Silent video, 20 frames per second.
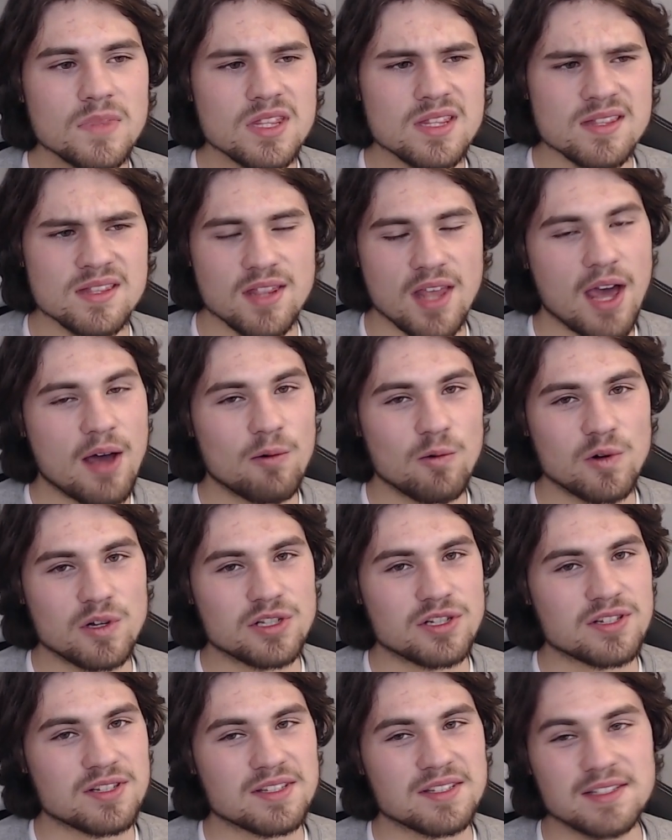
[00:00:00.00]
That
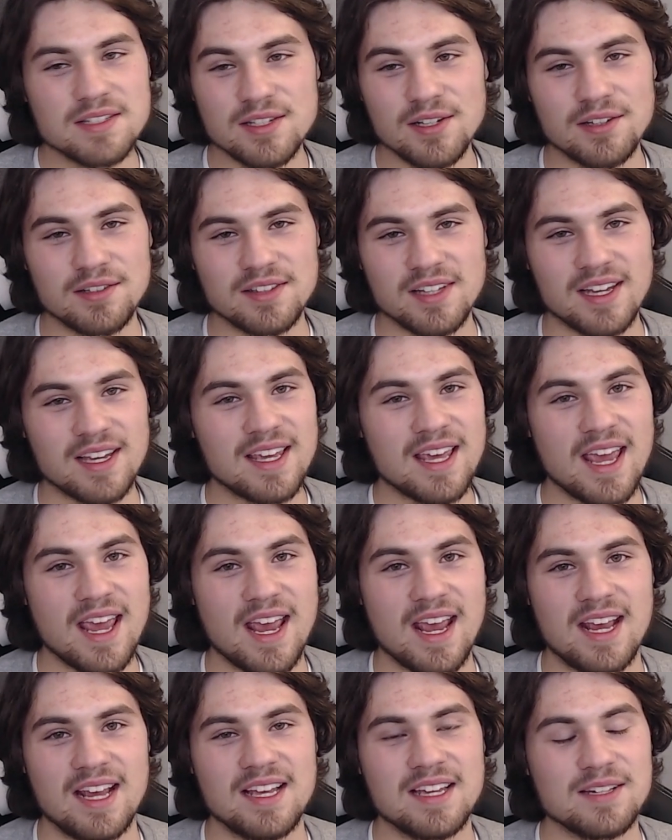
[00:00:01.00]
one just took the
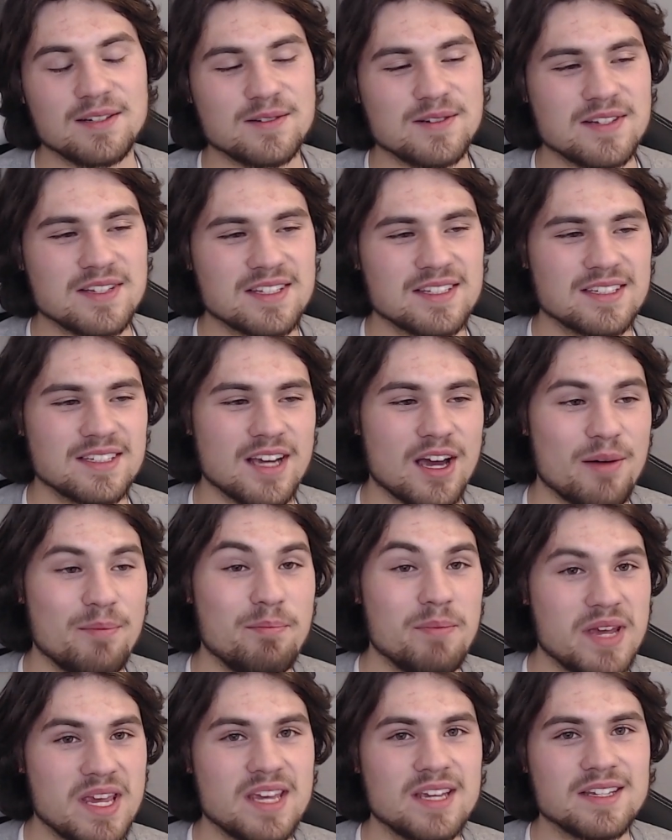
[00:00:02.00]
cake. It was
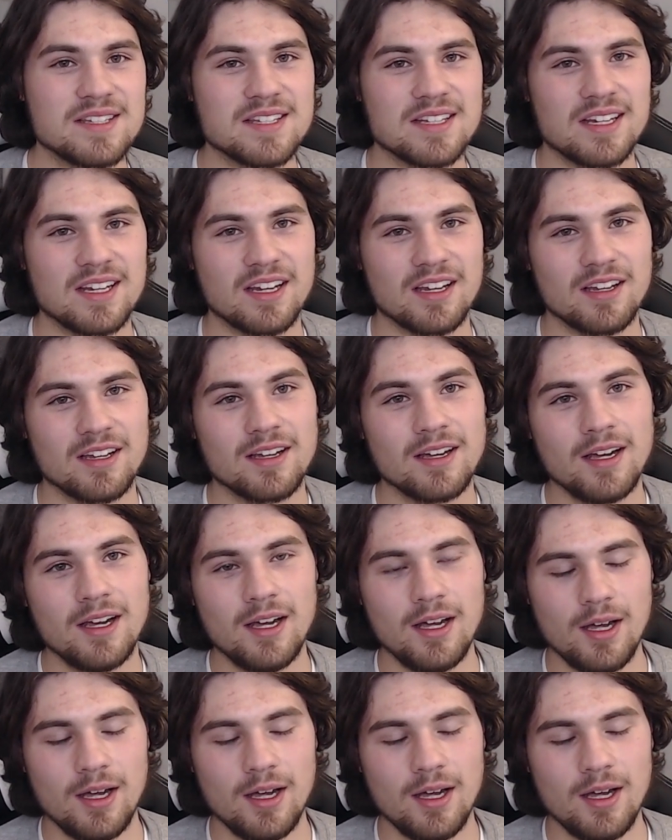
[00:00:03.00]
amazing.